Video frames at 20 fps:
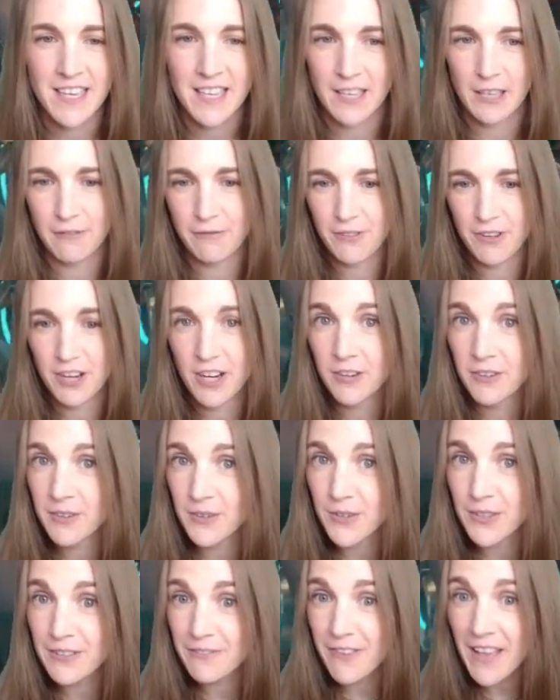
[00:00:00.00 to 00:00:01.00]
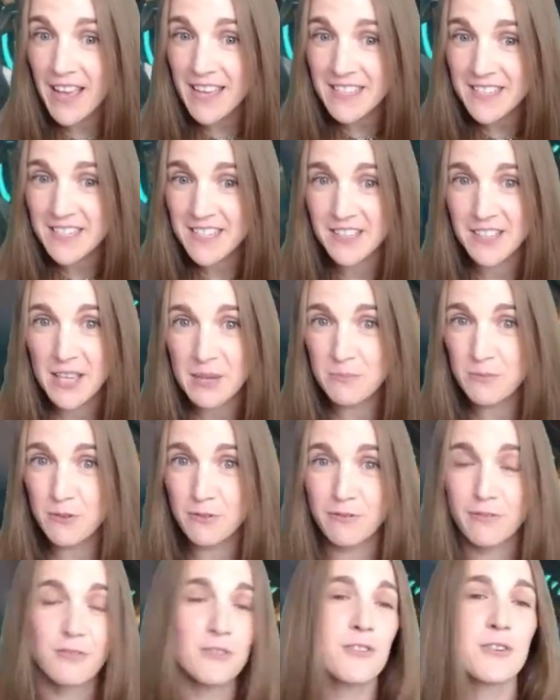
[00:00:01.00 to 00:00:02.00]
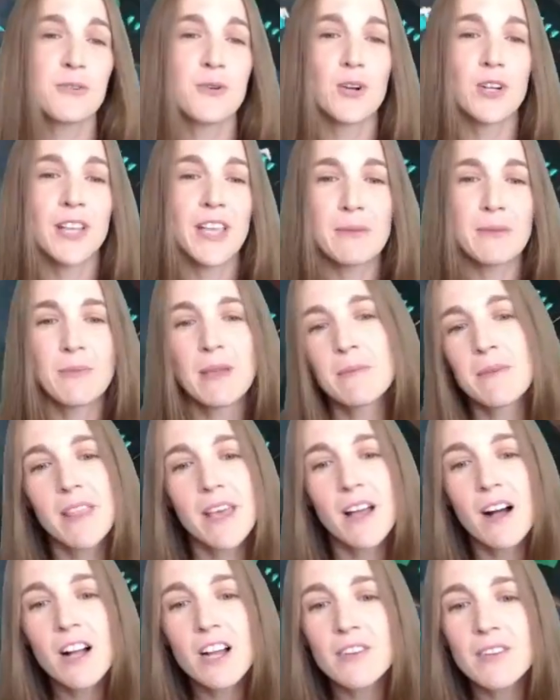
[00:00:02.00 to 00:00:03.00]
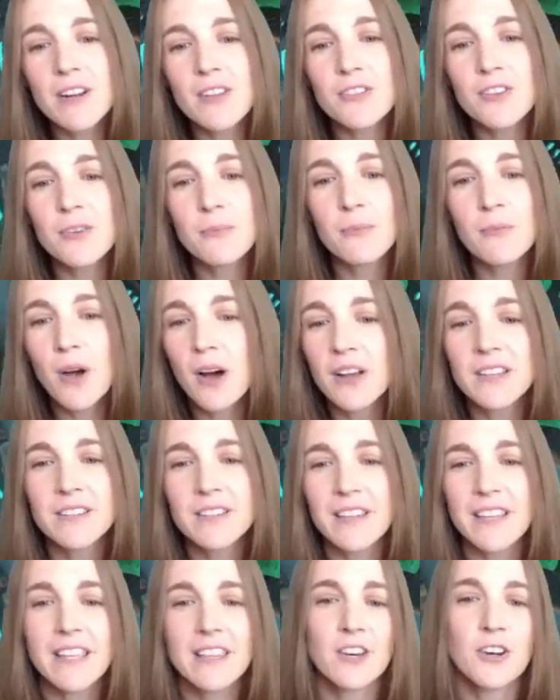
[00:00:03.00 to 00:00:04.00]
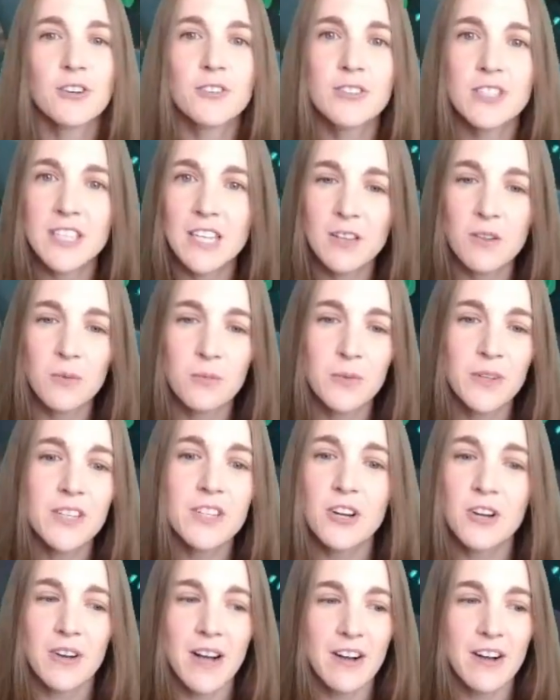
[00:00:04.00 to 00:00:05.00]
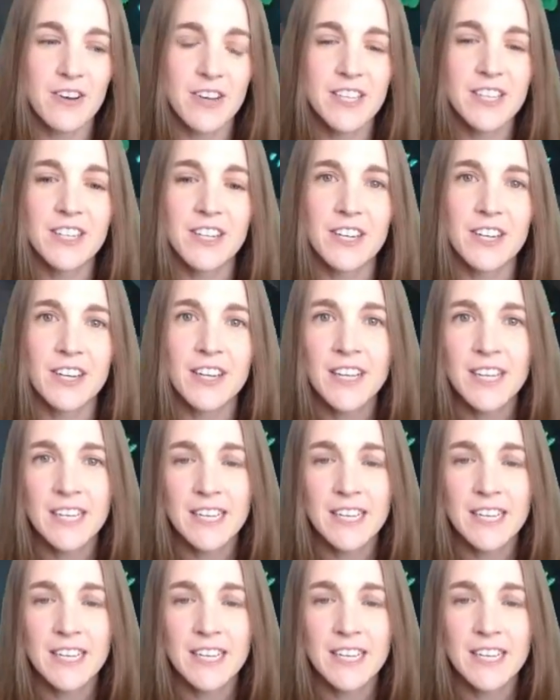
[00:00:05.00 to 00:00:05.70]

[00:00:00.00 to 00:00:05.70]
if they're going really fast and they move through, or like maybe they all go out the hotel window out here,